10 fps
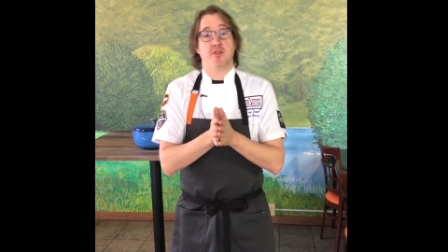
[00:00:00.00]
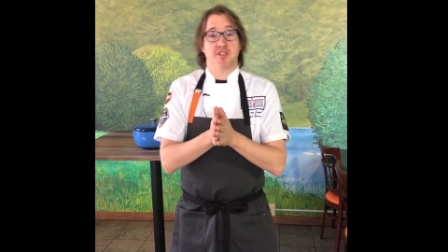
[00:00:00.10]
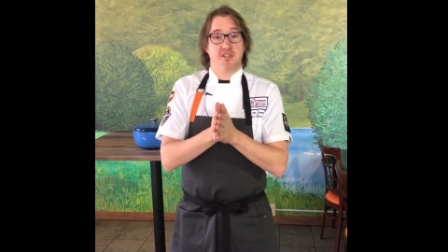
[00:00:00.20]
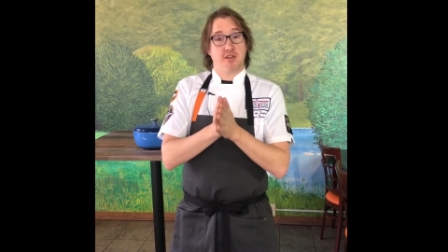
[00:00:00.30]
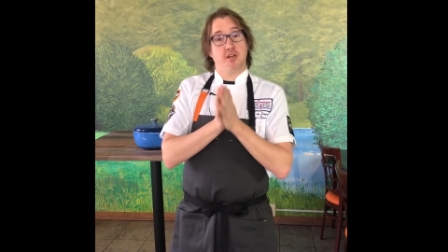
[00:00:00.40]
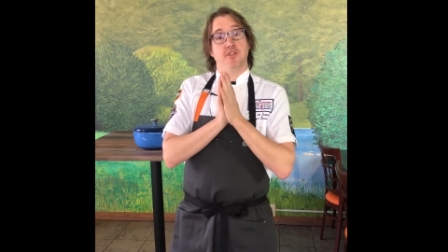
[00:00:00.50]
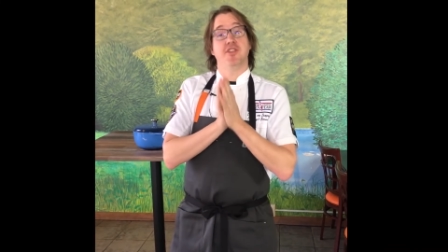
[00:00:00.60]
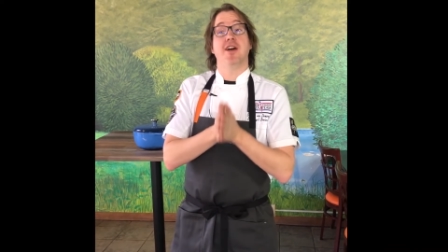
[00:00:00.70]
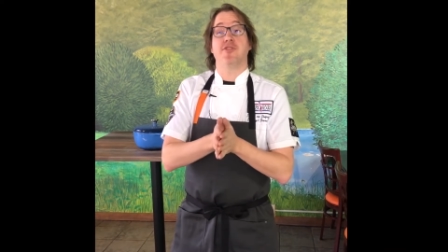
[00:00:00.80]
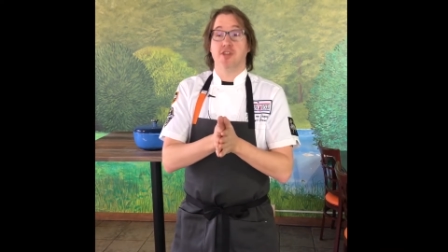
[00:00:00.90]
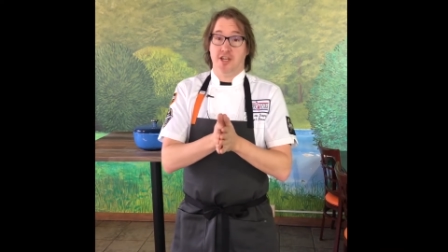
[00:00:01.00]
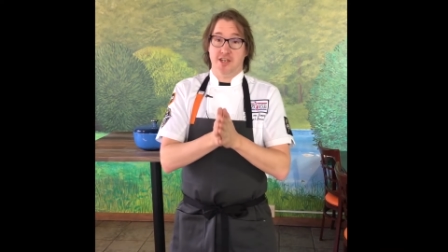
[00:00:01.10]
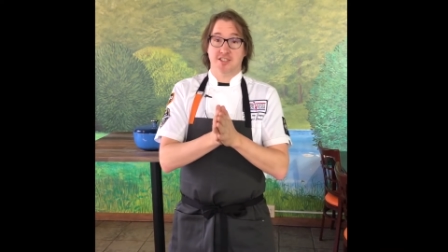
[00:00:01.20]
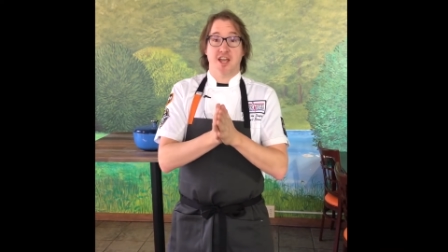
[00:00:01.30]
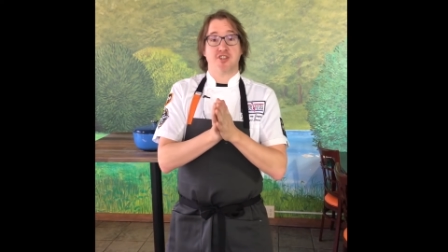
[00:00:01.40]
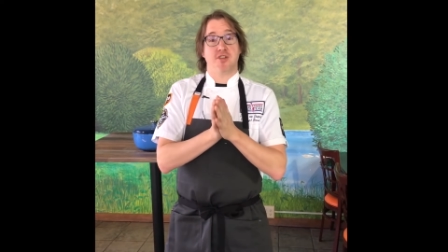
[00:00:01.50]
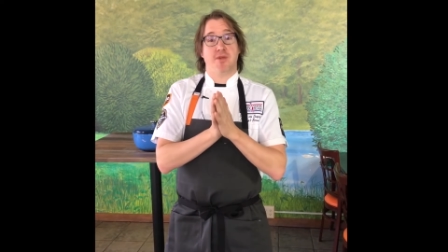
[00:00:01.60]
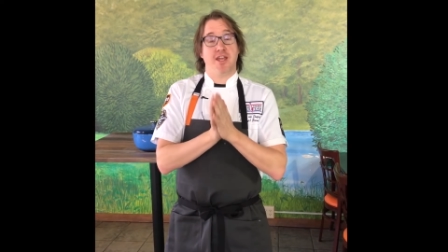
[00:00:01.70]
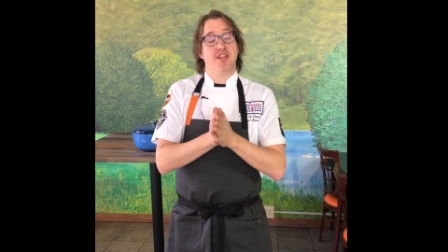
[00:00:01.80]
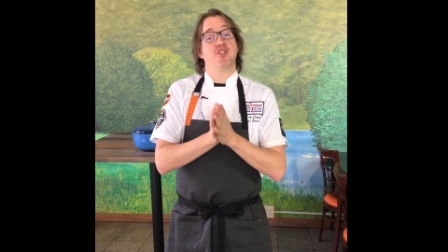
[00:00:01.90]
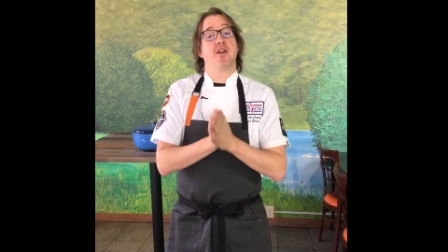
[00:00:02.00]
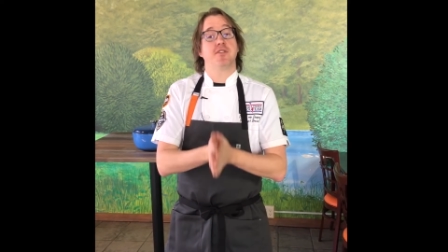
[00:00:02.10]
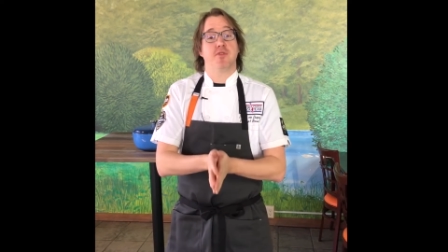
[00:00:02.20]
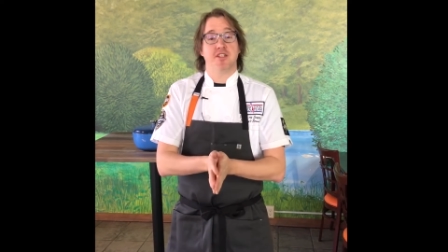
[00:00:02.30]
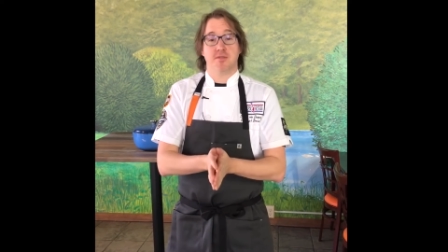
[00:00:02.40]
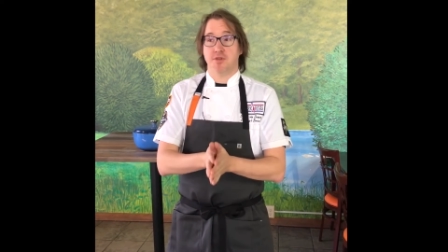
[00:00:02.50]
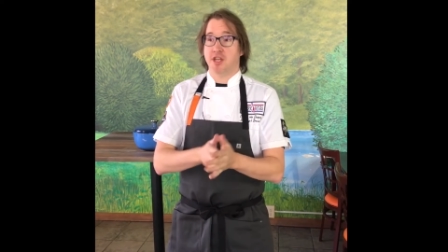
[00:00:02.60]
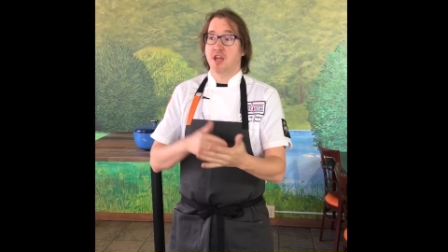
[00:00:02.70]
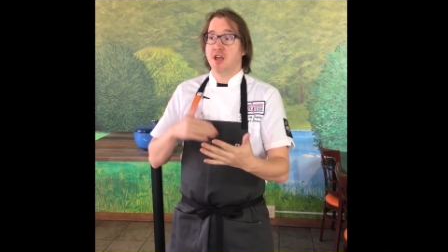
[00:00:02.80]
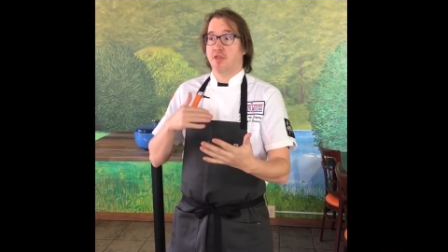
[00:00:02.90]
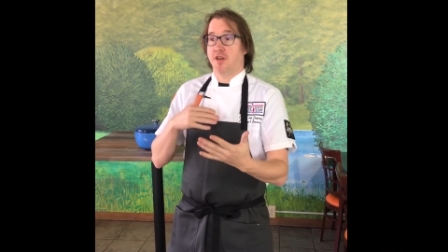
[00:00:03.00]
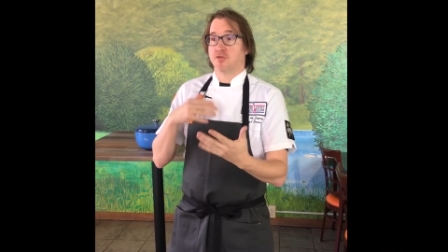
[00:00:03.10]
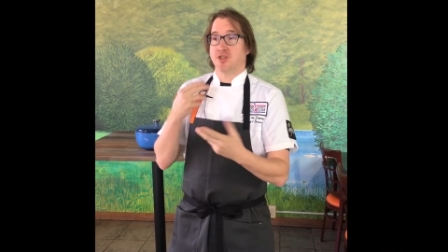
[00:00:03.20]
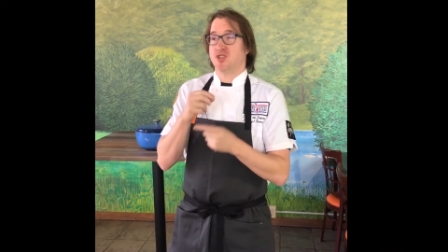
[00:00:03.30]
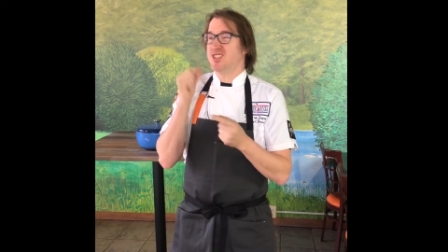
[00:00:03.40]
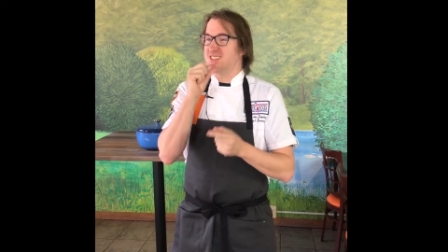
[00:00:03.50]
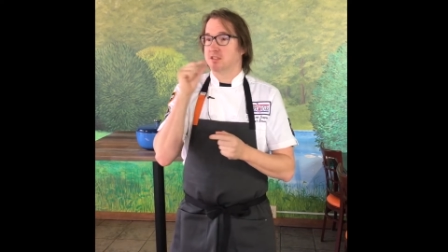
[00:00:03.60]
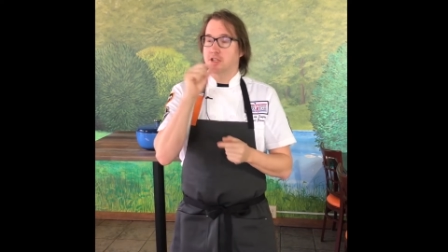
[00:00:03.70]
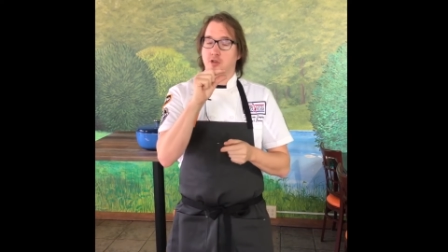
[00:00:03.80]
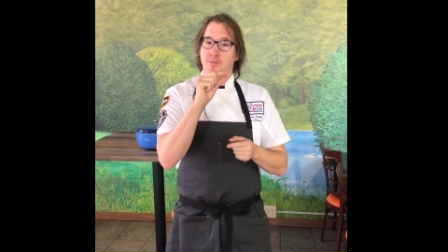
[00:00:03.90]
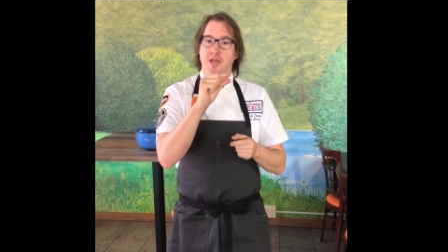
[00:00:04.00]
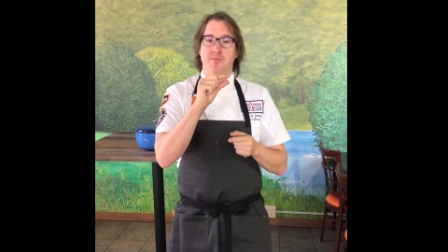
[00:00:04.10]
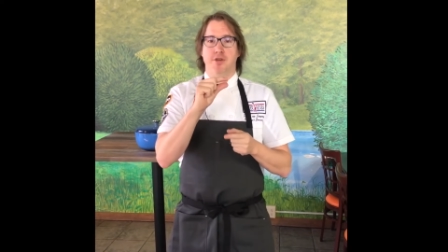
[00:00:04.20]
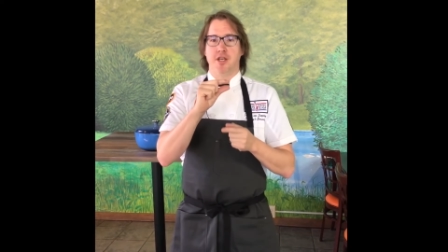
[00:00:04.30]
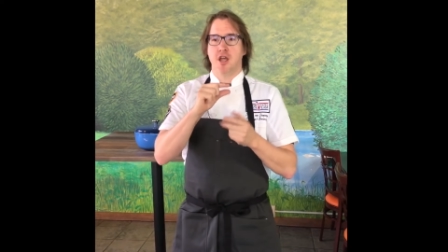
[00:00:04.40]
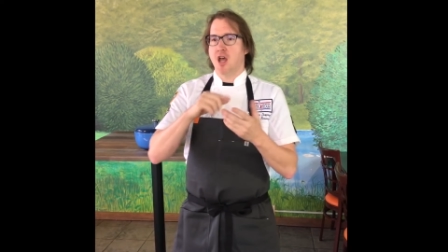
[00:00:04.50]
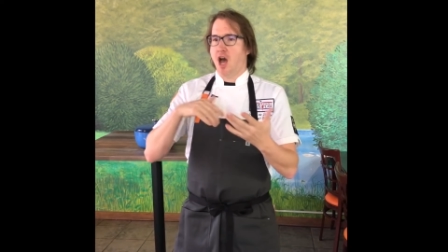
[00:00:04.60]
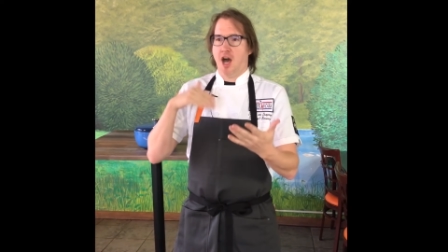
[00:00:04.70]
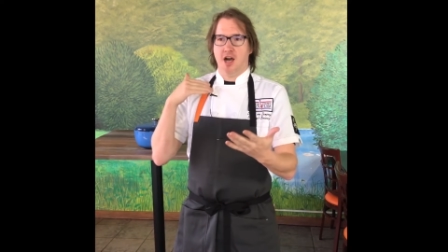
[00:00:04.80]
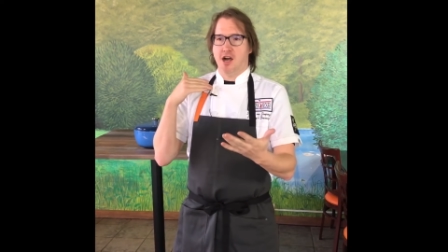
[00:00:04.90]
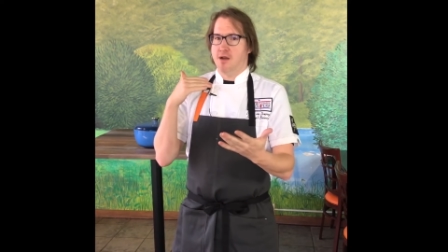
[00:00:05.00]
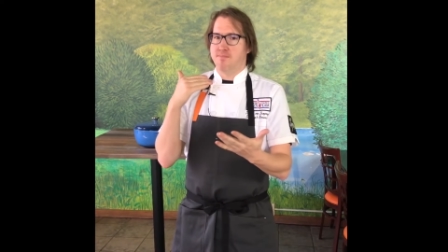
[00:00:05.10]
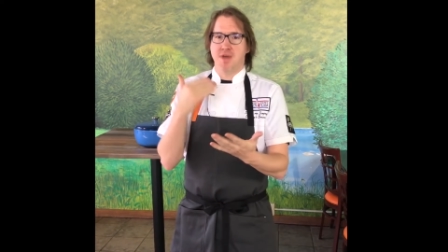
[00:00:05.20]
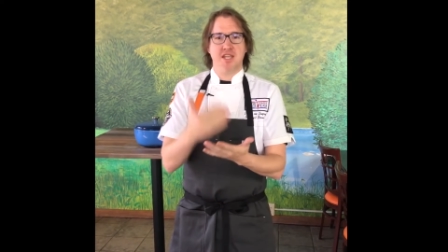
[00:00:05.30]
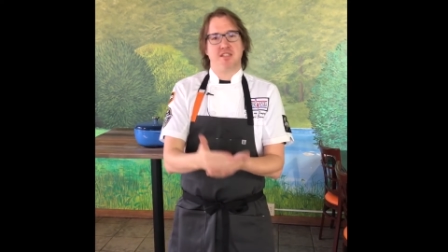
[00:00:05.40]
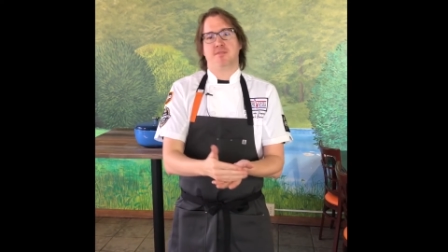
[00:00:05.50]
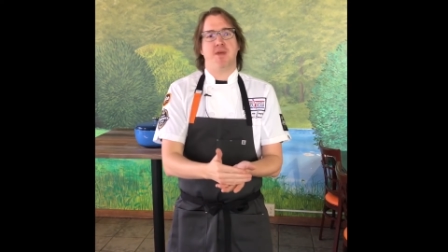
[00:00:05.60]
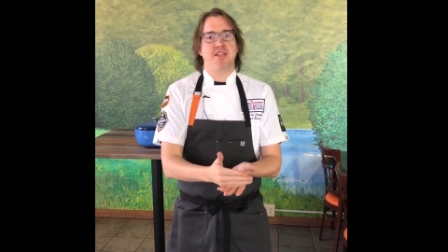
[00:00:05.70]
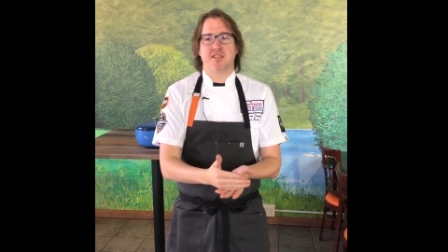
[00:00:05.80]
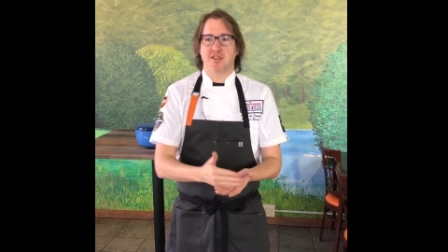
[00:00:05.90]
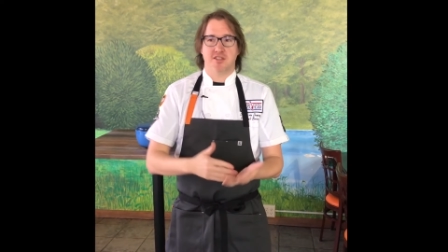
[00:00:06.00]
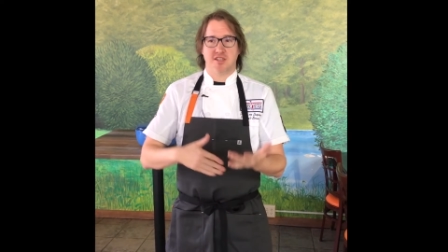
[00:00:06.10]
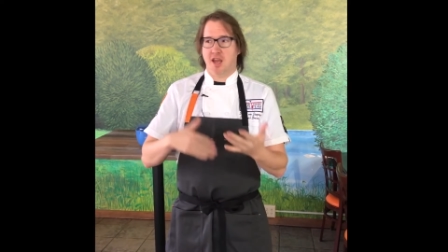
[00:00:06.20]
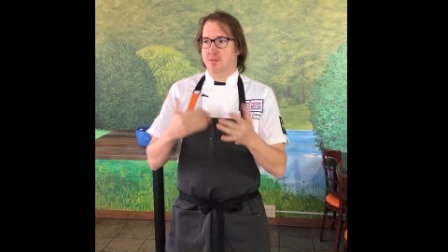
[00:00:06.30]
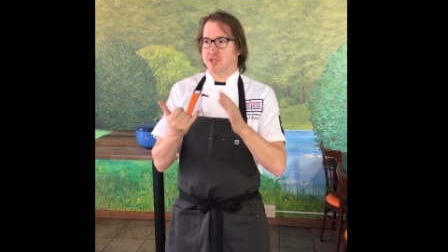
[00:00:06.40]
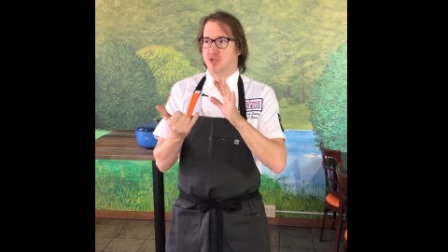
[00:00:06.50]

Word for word: course is called knoephla, and it's actually my head chef's recipe that I tweaked just a little bit, but uh, base is basically the same.